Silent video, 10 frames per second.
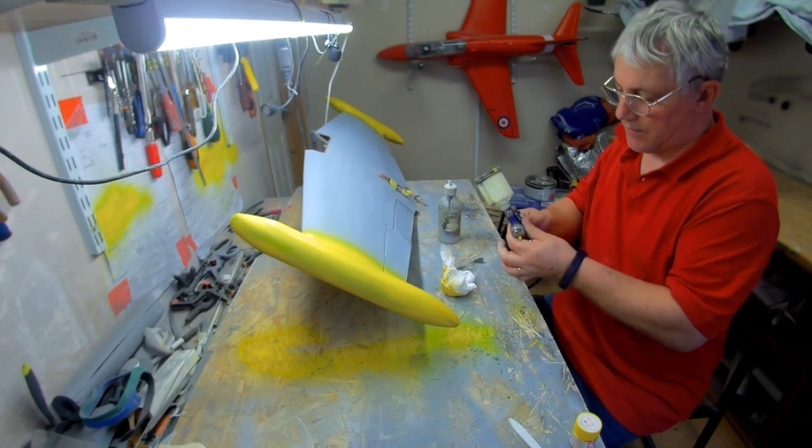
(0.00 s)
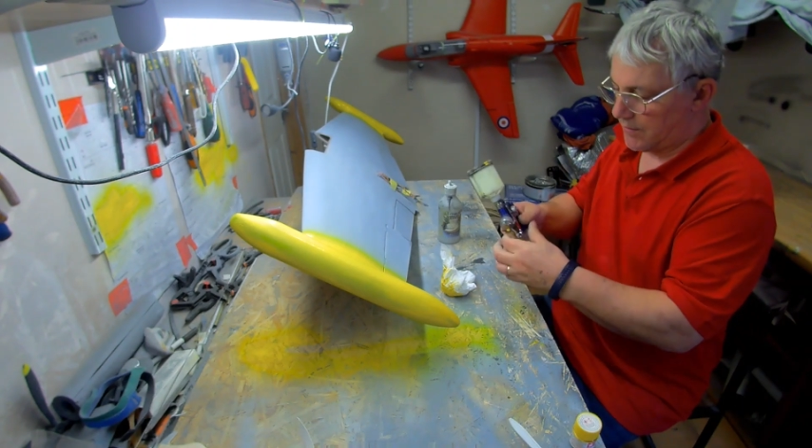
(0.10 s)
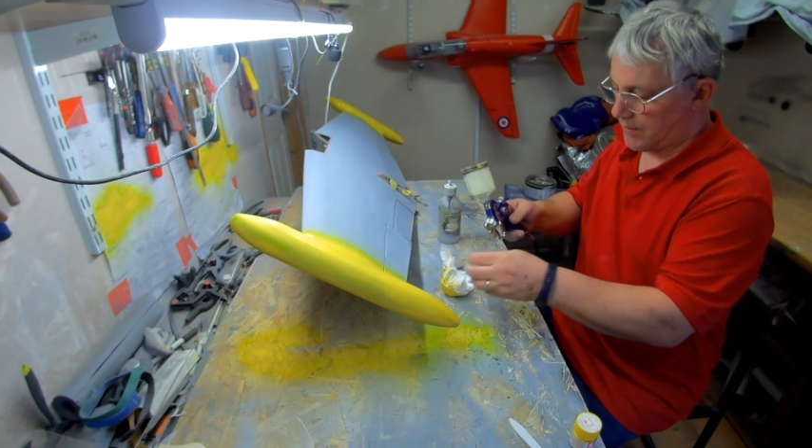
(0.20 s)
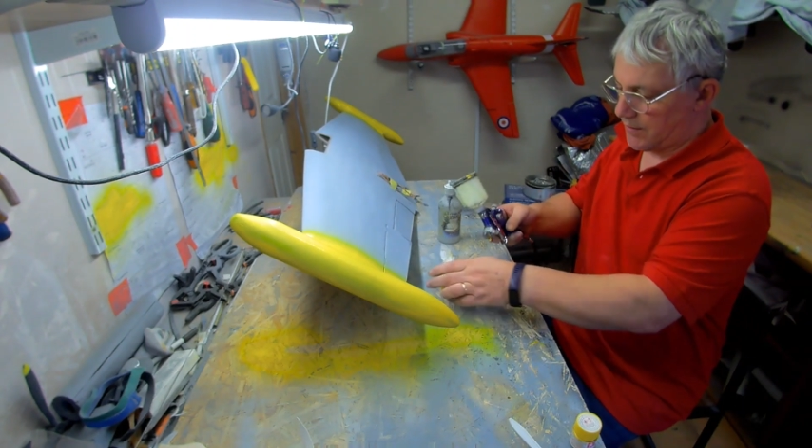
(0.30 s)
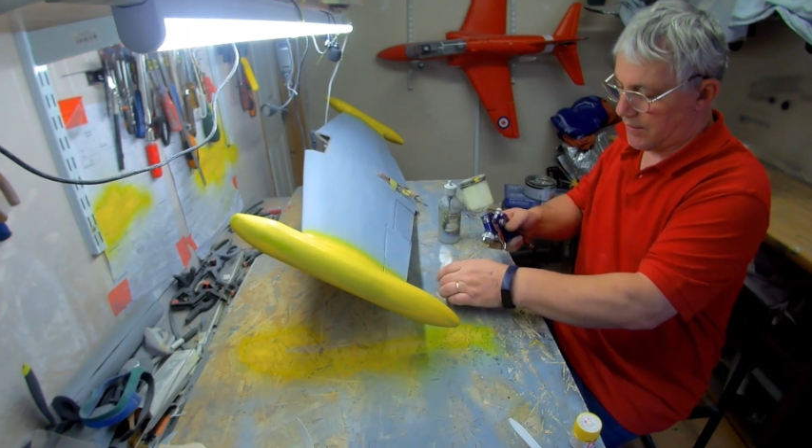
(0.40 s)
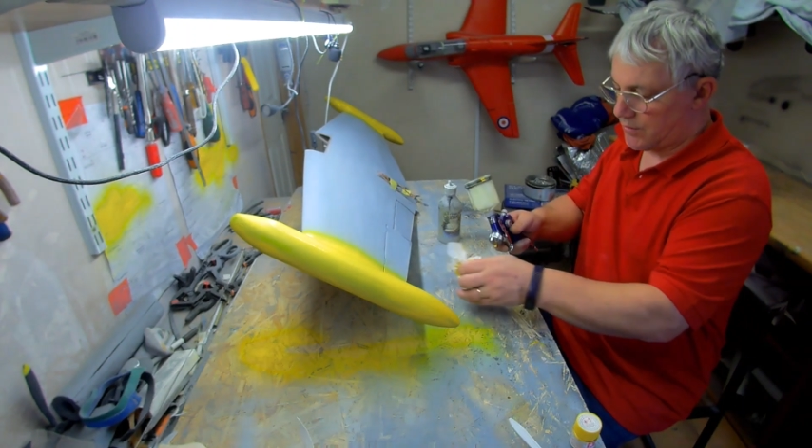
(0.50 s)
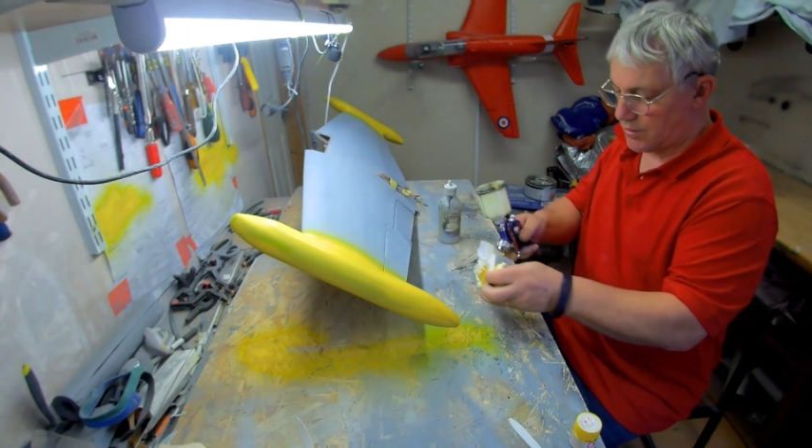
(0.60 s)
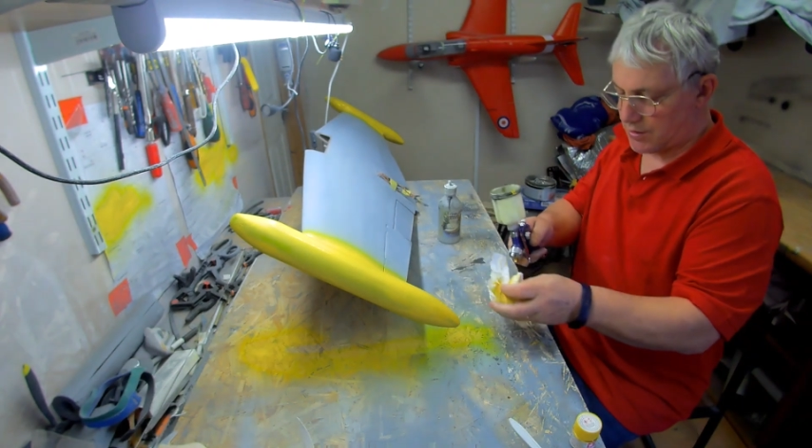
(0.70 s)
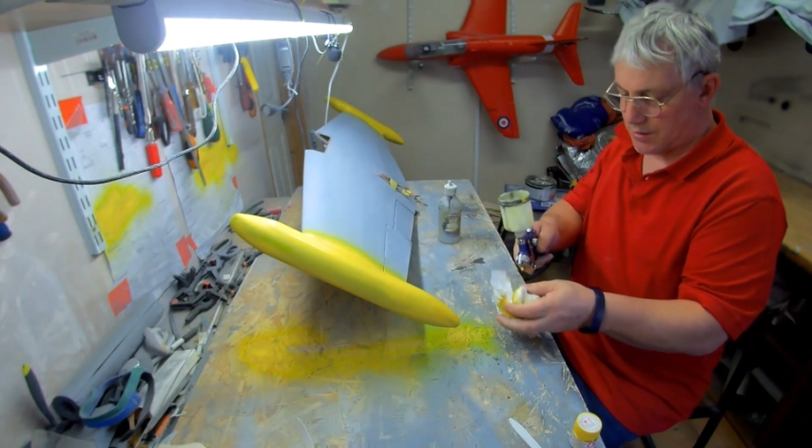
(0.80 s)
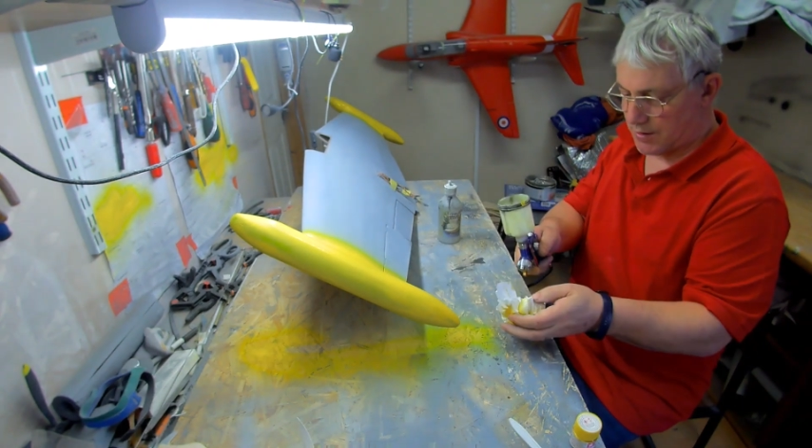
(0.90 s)
and then
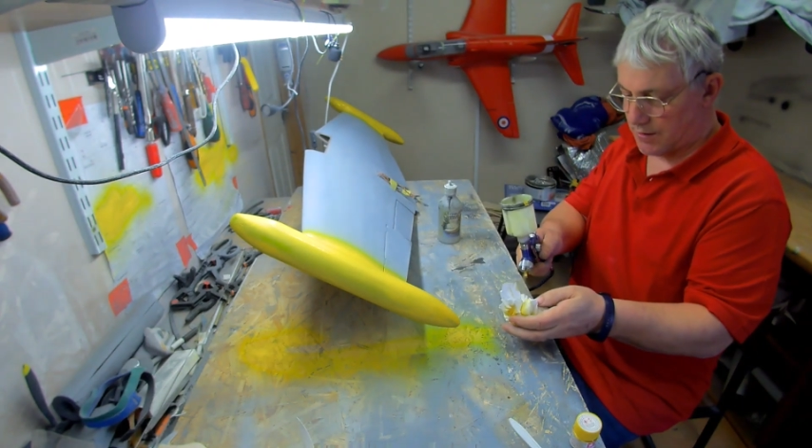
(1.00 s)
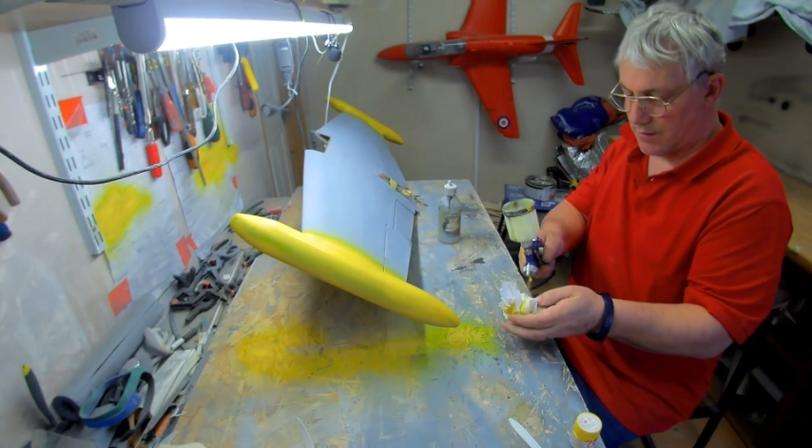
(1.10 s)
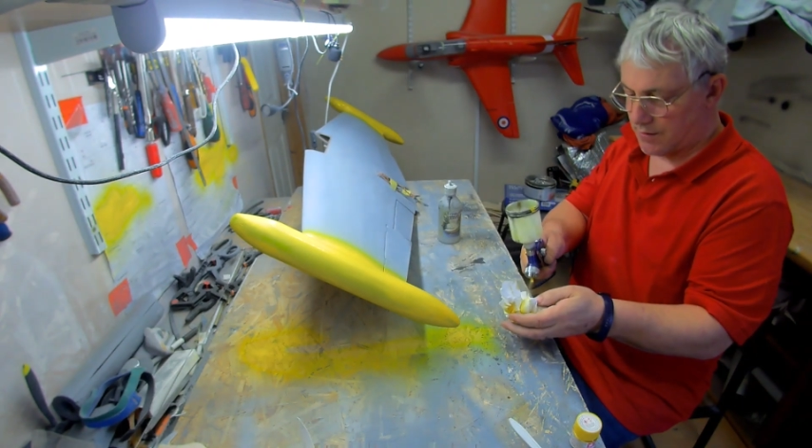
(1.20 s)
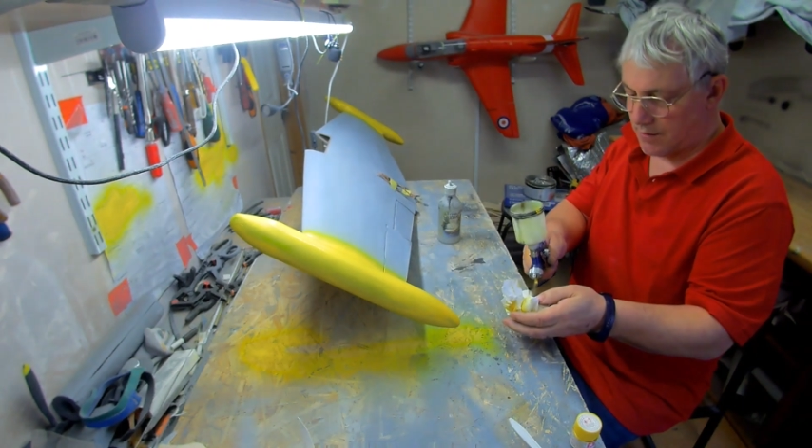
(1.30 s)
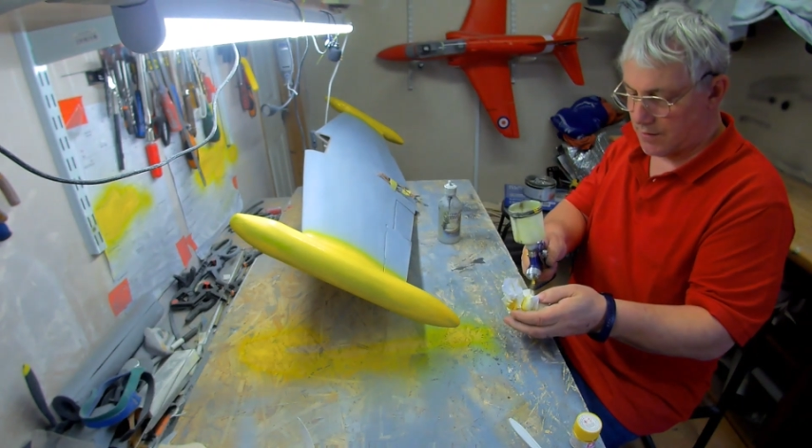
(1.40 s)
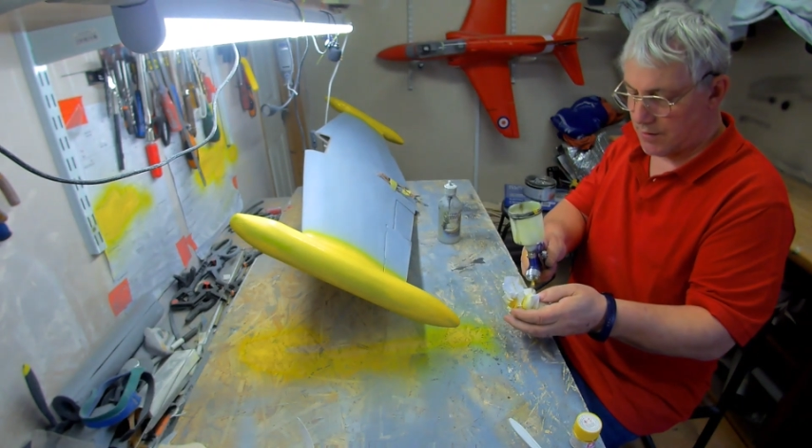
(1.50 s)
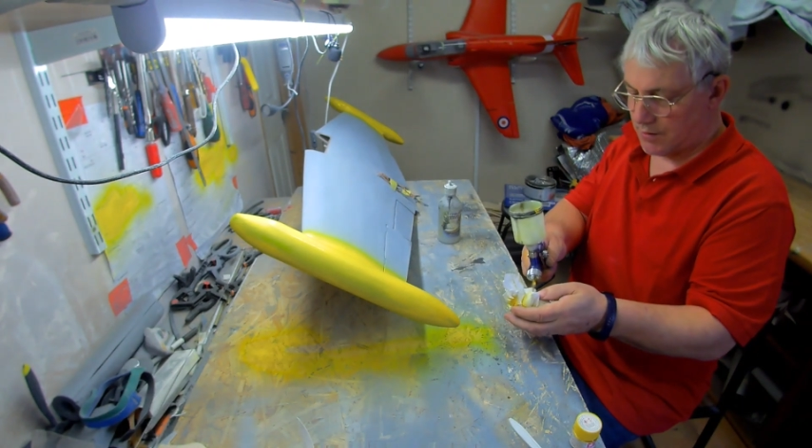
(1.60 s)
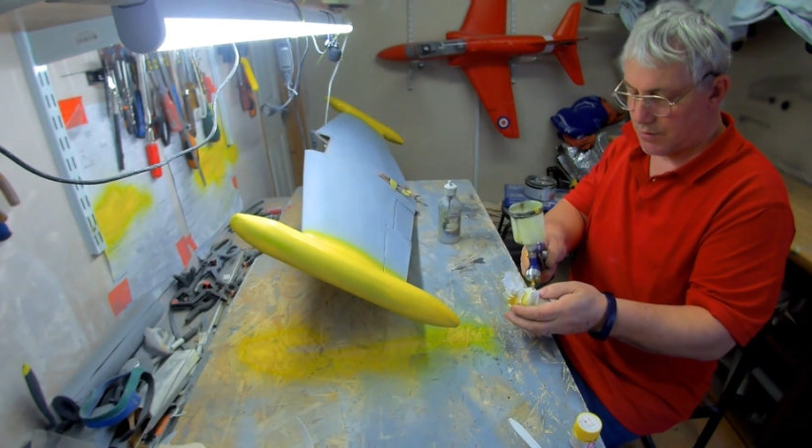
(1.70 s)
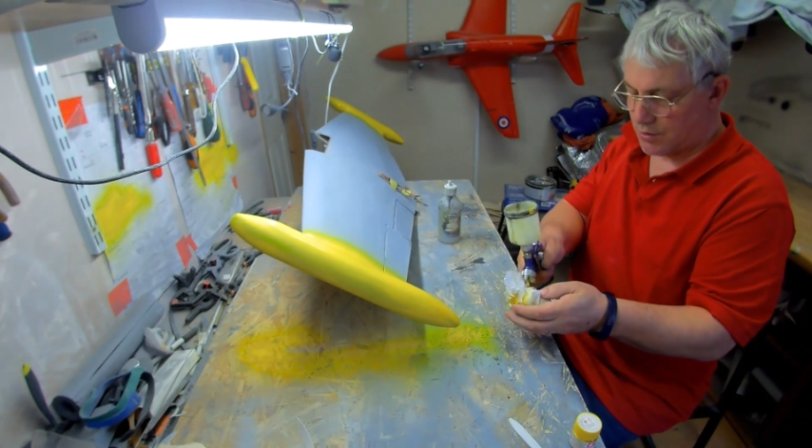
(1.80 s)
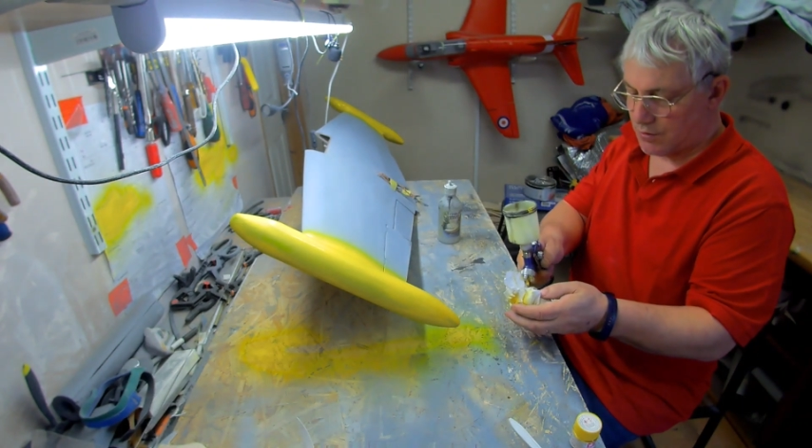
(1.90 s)
just
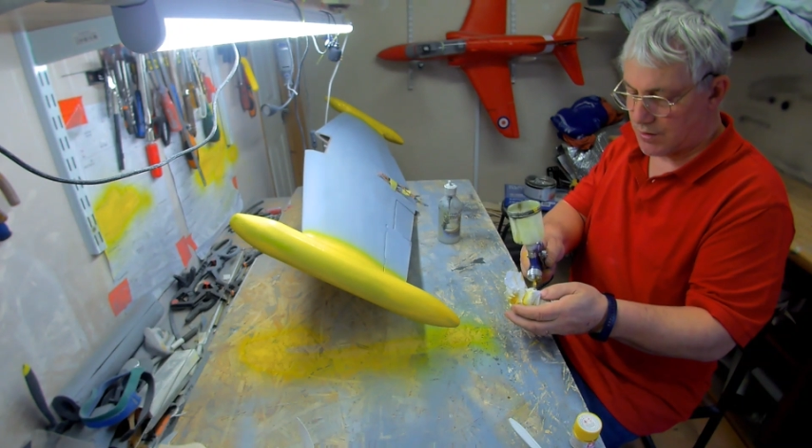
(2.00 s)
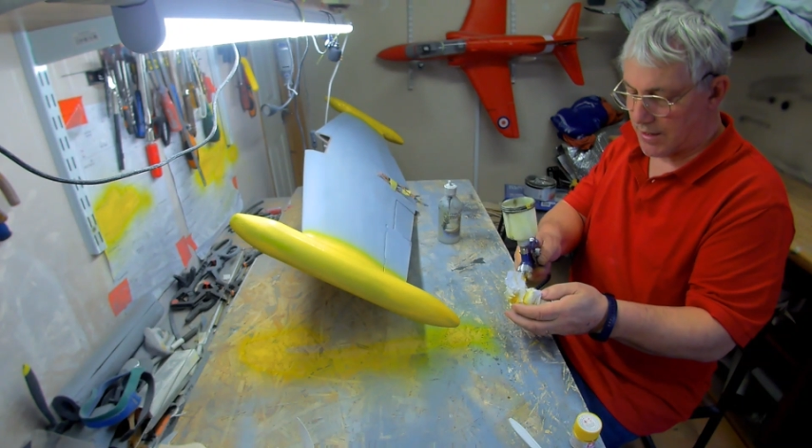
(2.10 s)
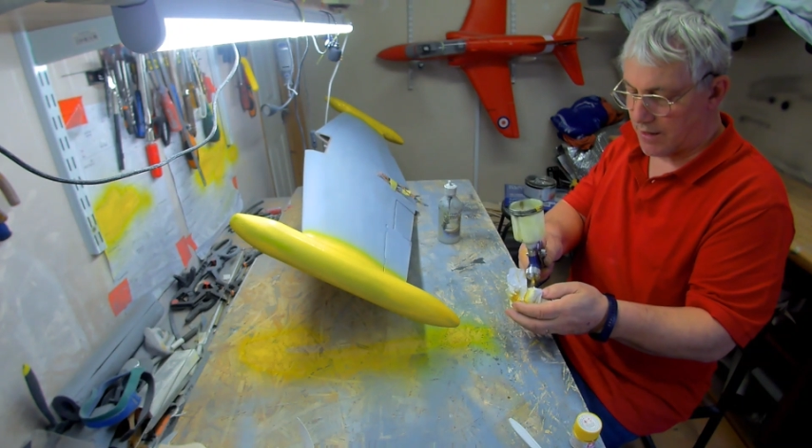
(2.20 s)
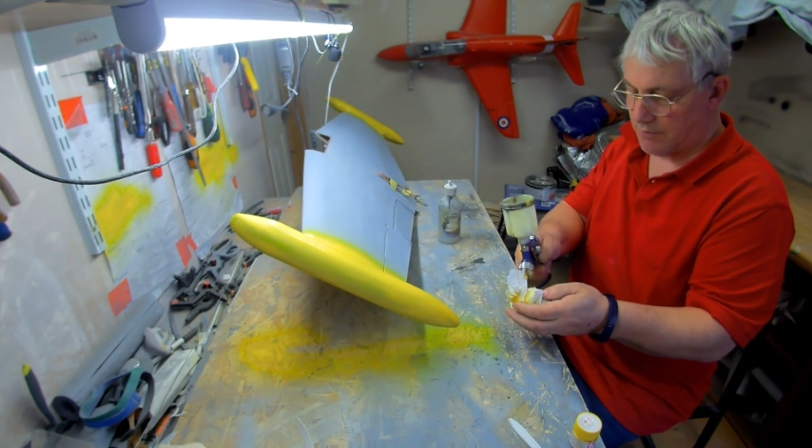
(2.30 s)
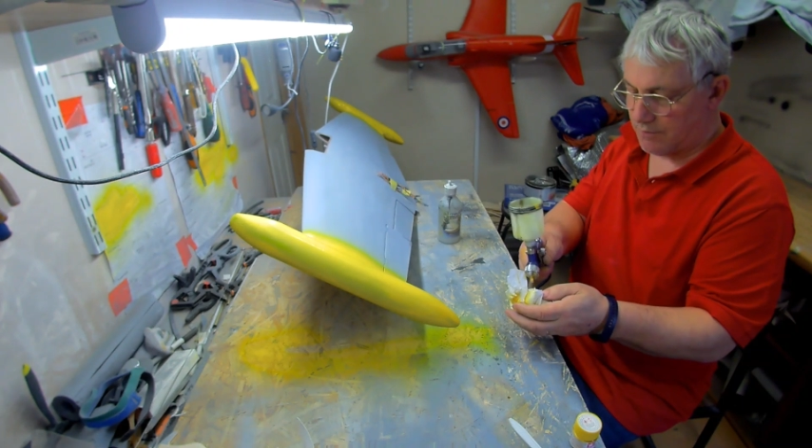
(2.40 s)
shoot it out.